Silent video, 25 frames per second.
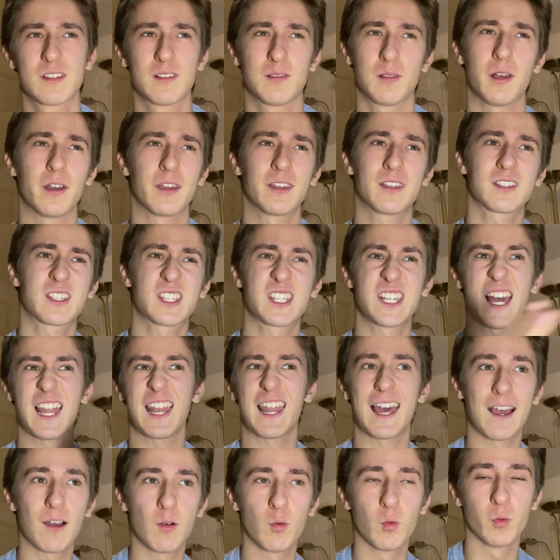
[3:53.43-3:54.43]
like
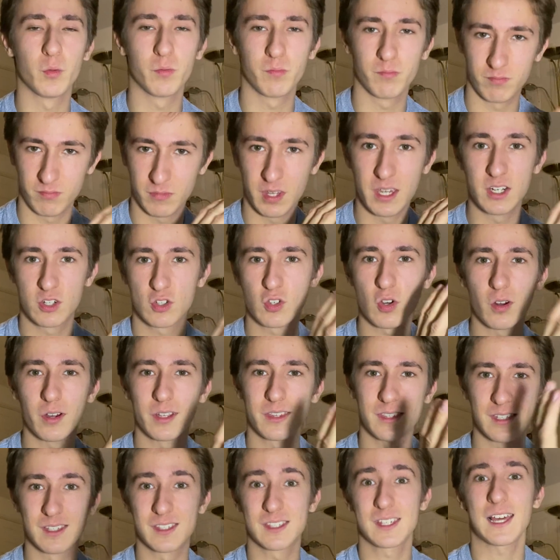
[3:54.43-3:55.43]
sell out. He
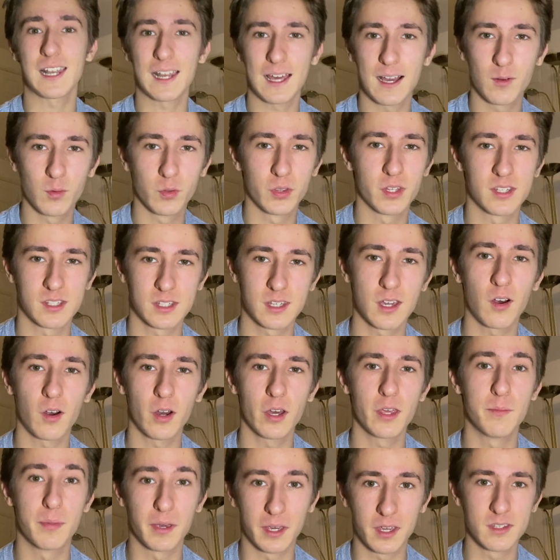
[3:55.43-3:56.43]
tried to sell out this
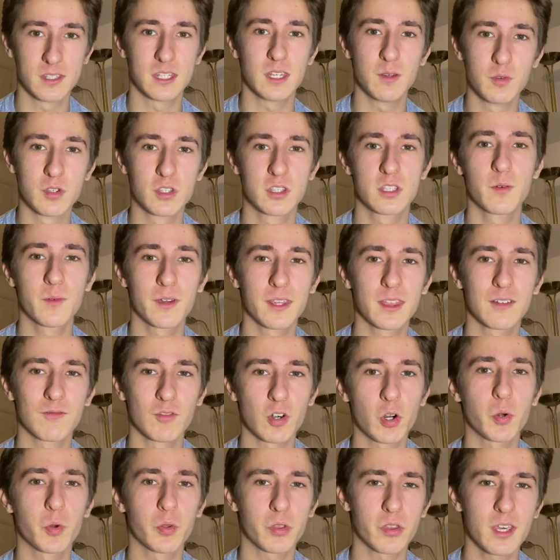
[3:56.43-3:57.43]
guy because he was doing the
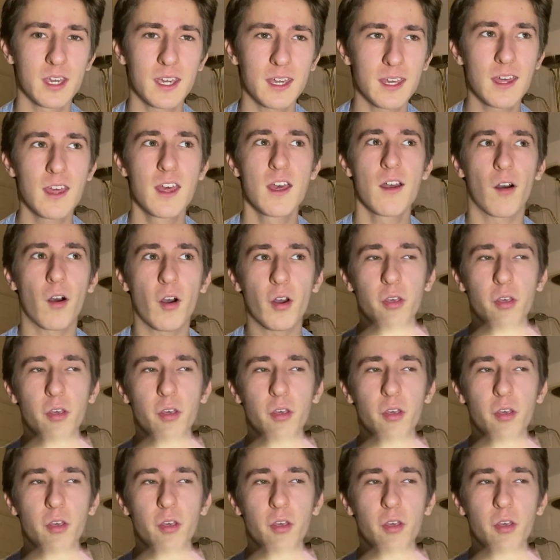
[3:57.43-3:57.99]
wrong thing.